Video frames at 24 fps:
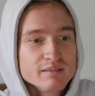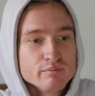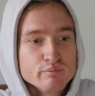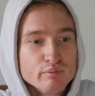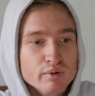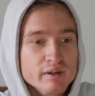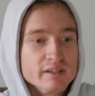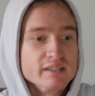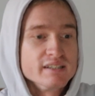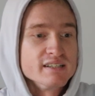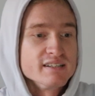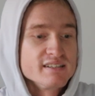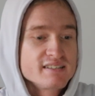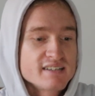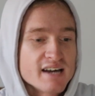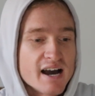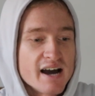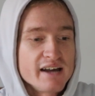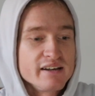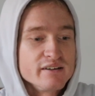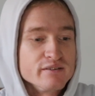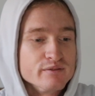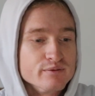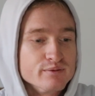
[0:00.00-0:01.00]
but he's
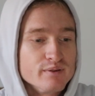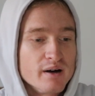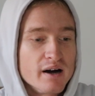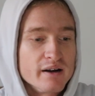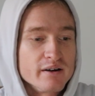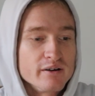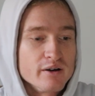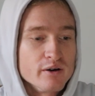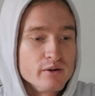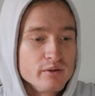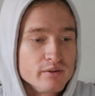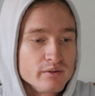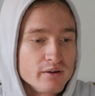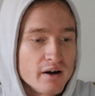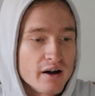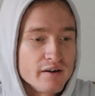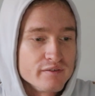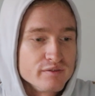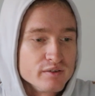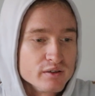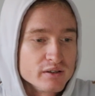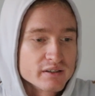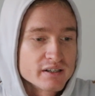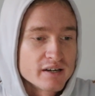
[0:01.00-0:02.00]
kind of, I don't know. I
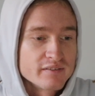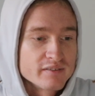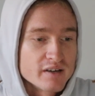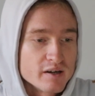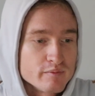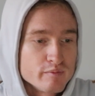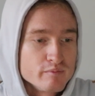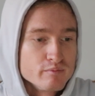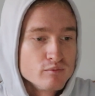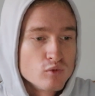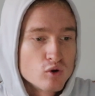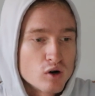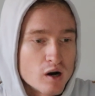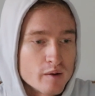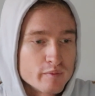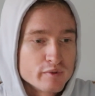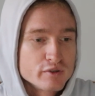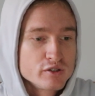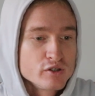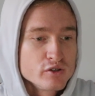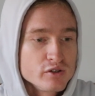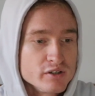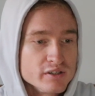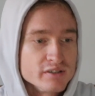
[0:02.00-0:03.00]
feel like I've got more
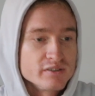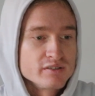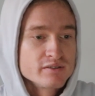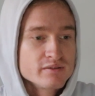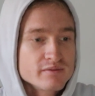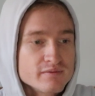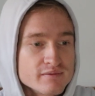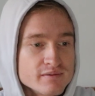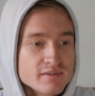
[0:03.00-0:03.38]
opportunities.